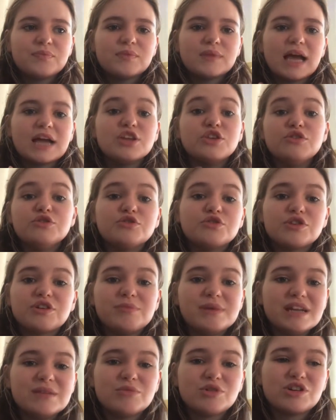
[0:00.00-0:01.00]
and you do a
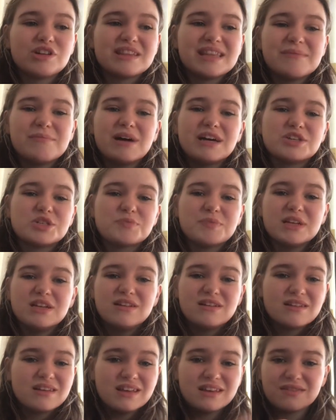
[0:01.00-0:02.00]
comedic monologue, they might just be
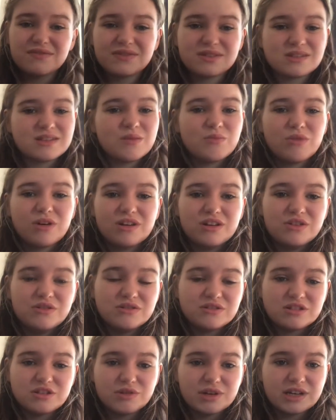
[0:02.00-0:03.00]
looking for someone
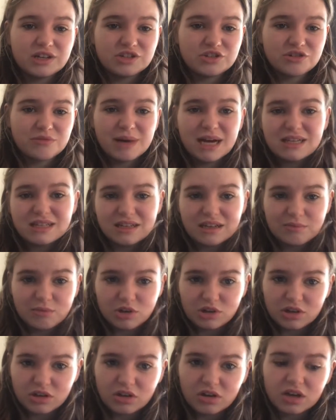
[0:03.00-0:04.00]
who's doing a dramatic
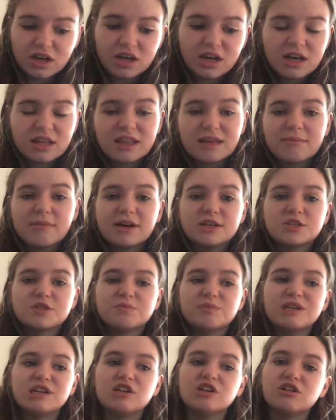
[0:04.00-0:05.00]
monologue. They might just
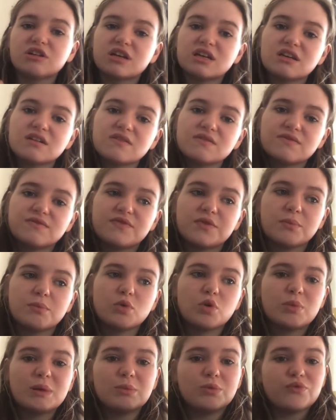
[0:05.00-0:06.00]
be looking for
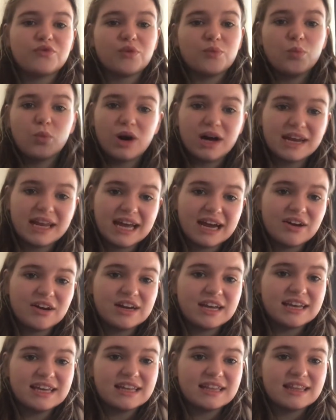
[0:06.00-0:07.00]
more people from one
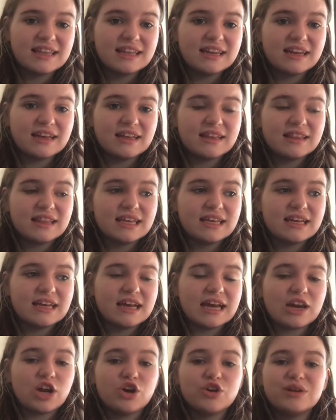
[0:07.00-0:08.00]
area and
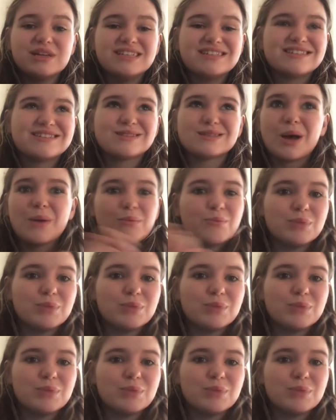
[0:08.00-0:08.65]
only some